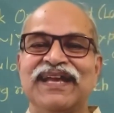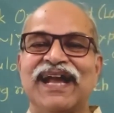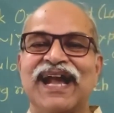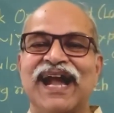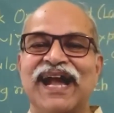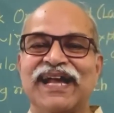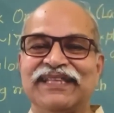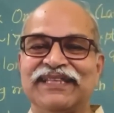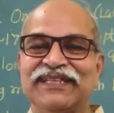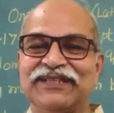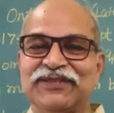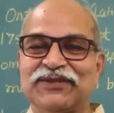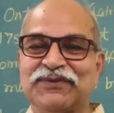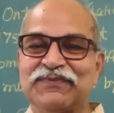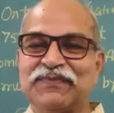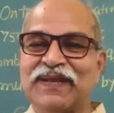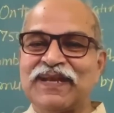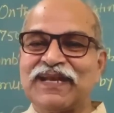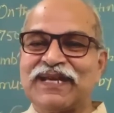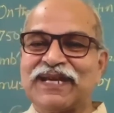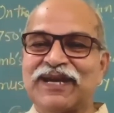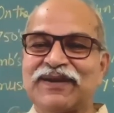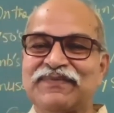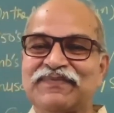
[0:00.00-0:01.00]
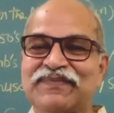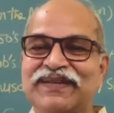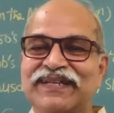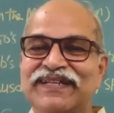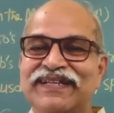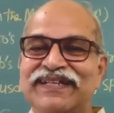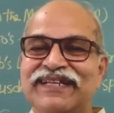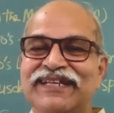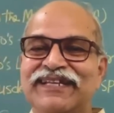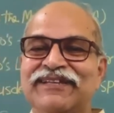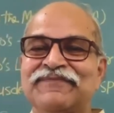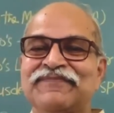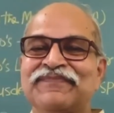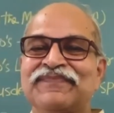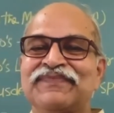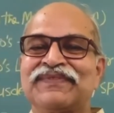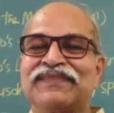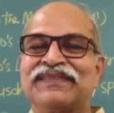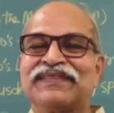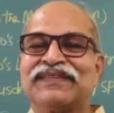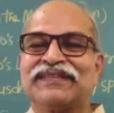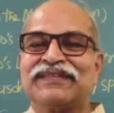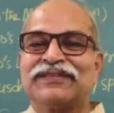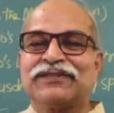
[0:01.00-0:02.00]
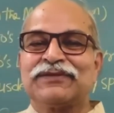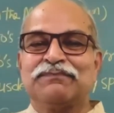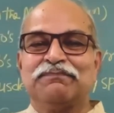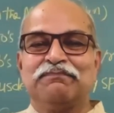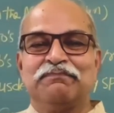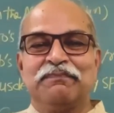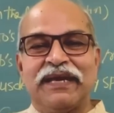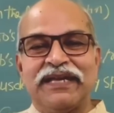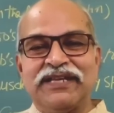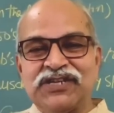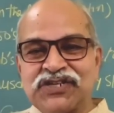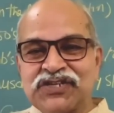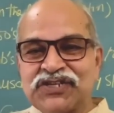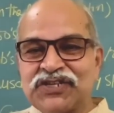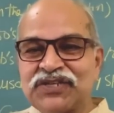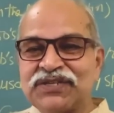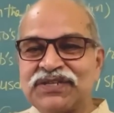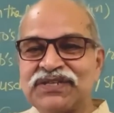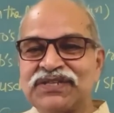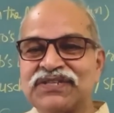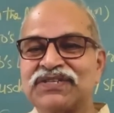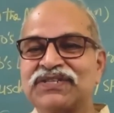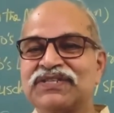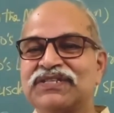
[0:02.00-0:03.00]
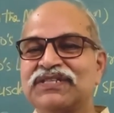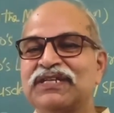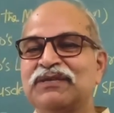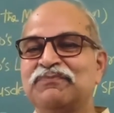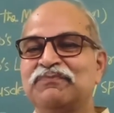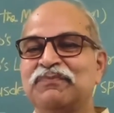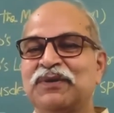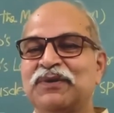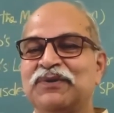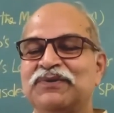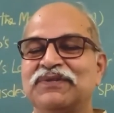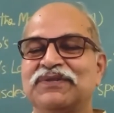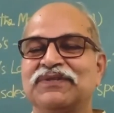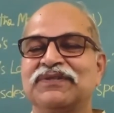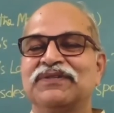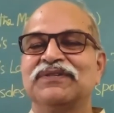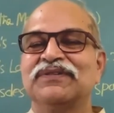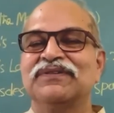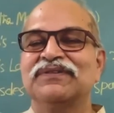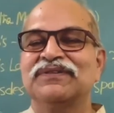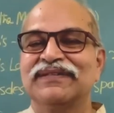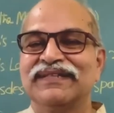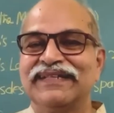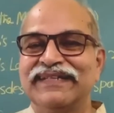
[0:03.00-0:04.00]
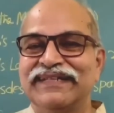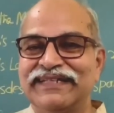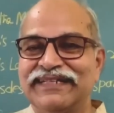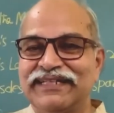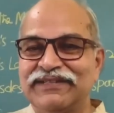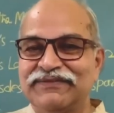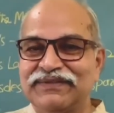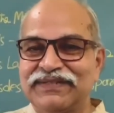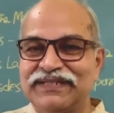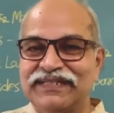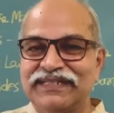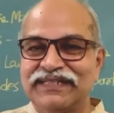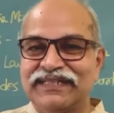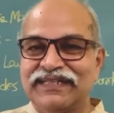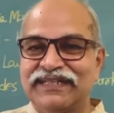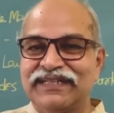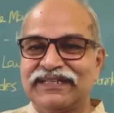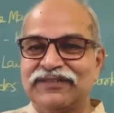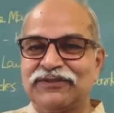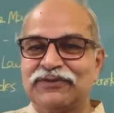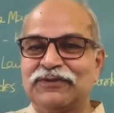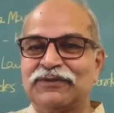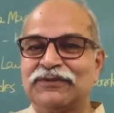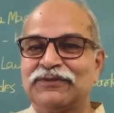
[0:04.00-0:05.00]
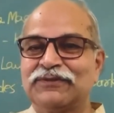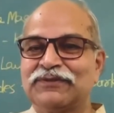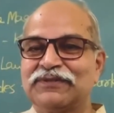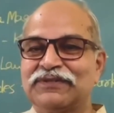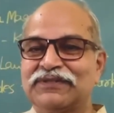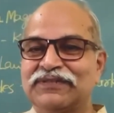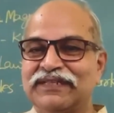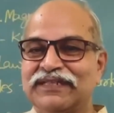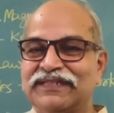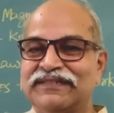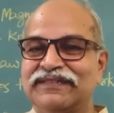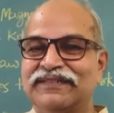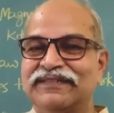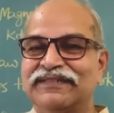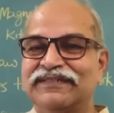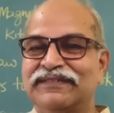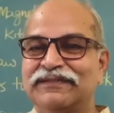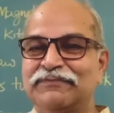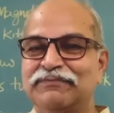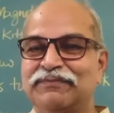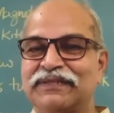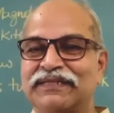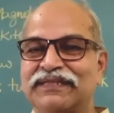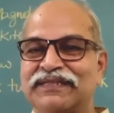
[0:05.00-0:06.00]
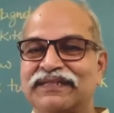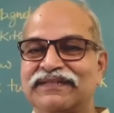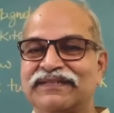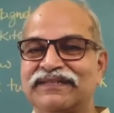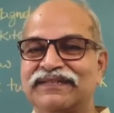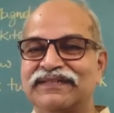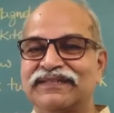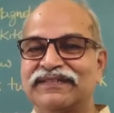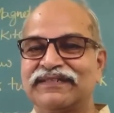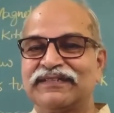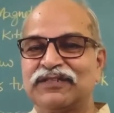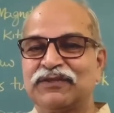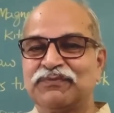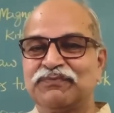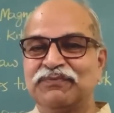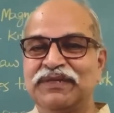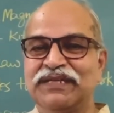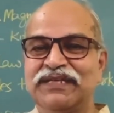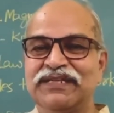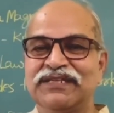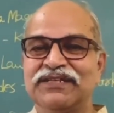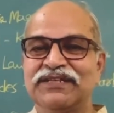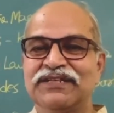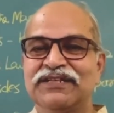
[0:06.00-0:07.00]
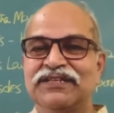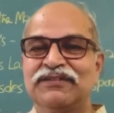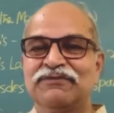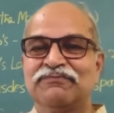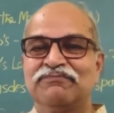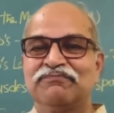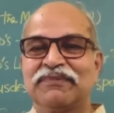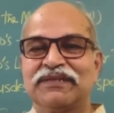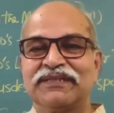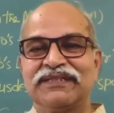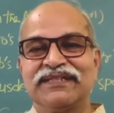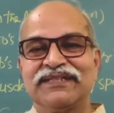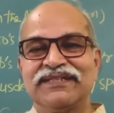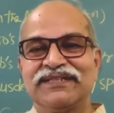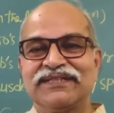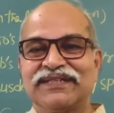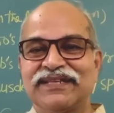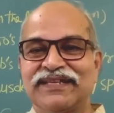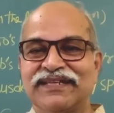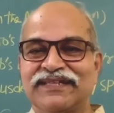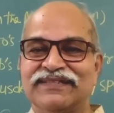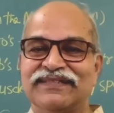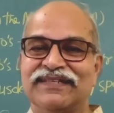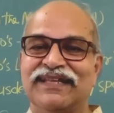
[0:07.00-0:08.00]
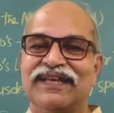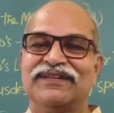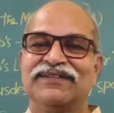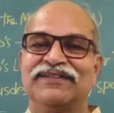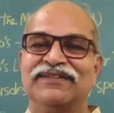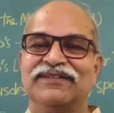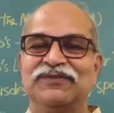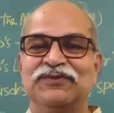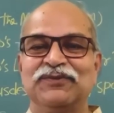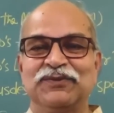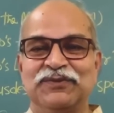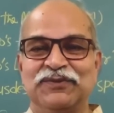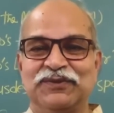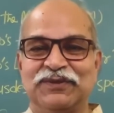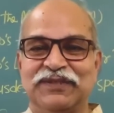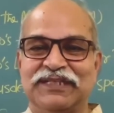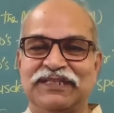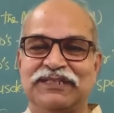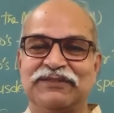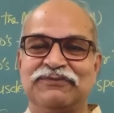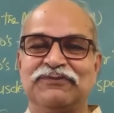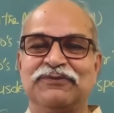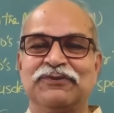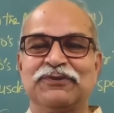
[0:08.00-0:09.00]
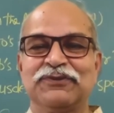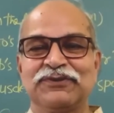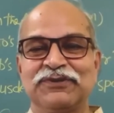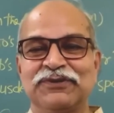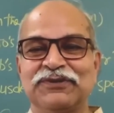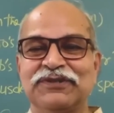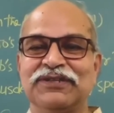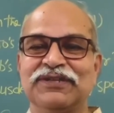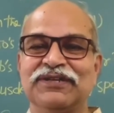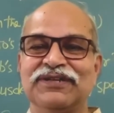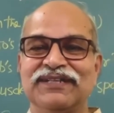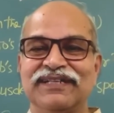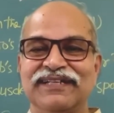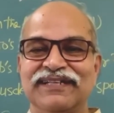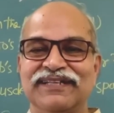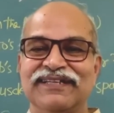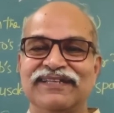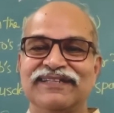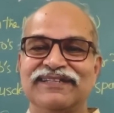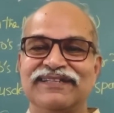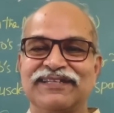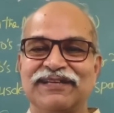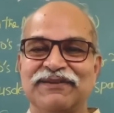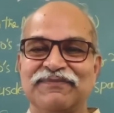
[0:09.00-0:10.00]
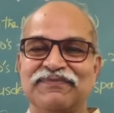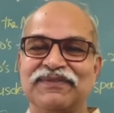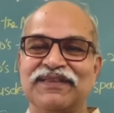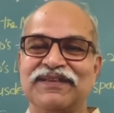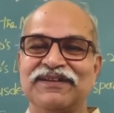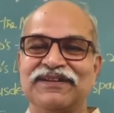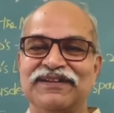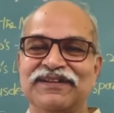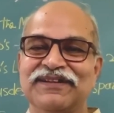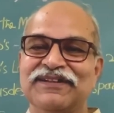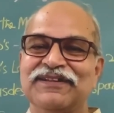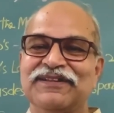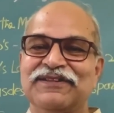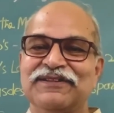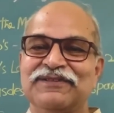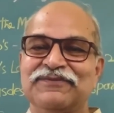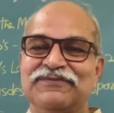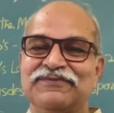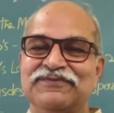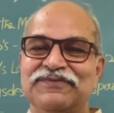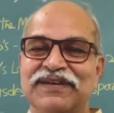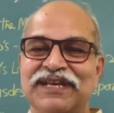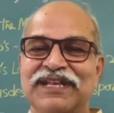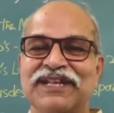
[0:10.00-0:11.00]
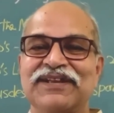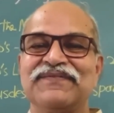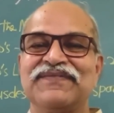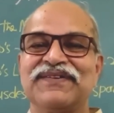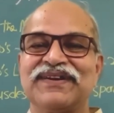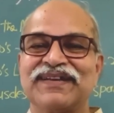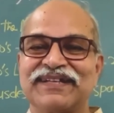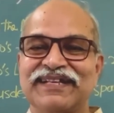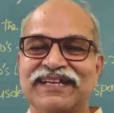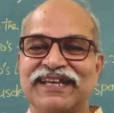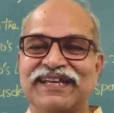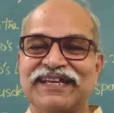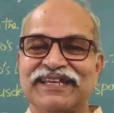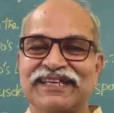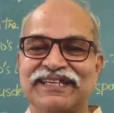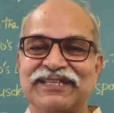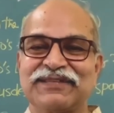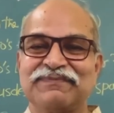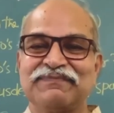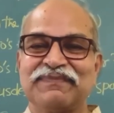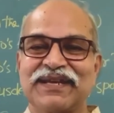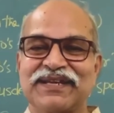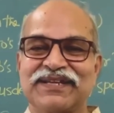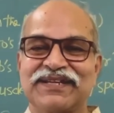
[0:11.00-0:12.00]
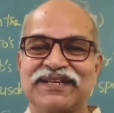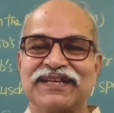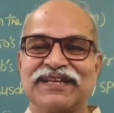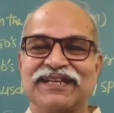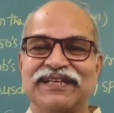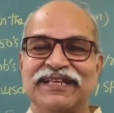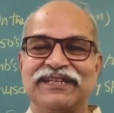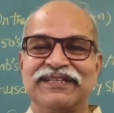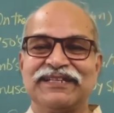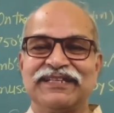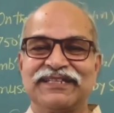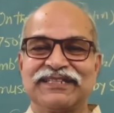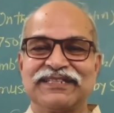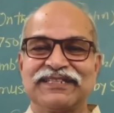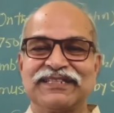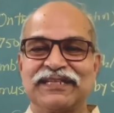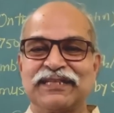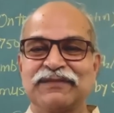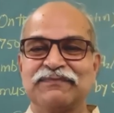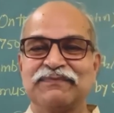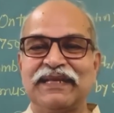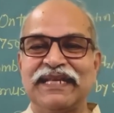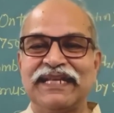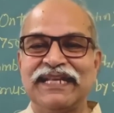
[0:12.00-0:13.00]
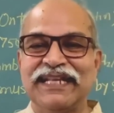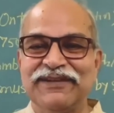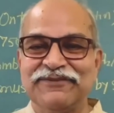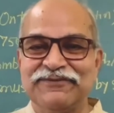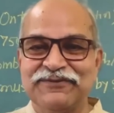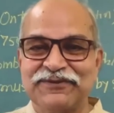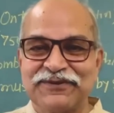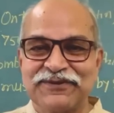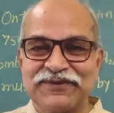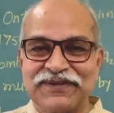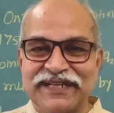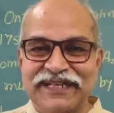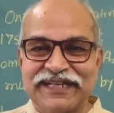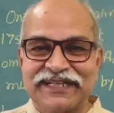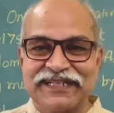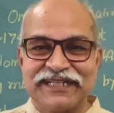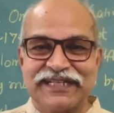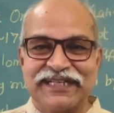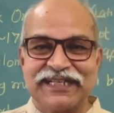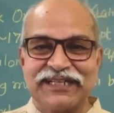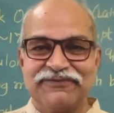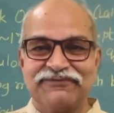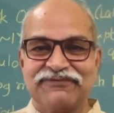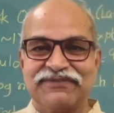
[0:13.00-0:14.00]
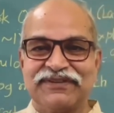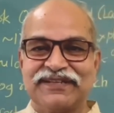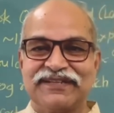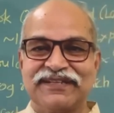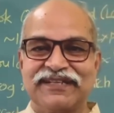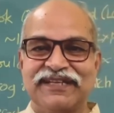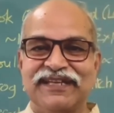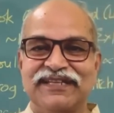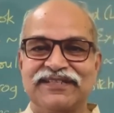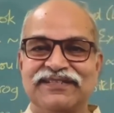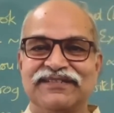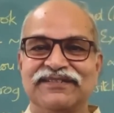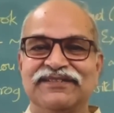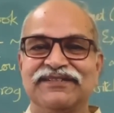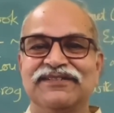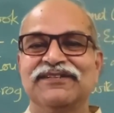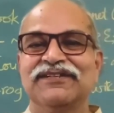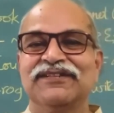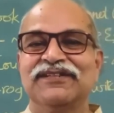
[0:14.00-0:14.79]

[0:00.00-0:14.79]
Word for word: And the Nobel Committee mentions about relativity and all those things in the presentation speech, but then says that no, this photon theory is something very, very special, and this explaining photoelectric effect has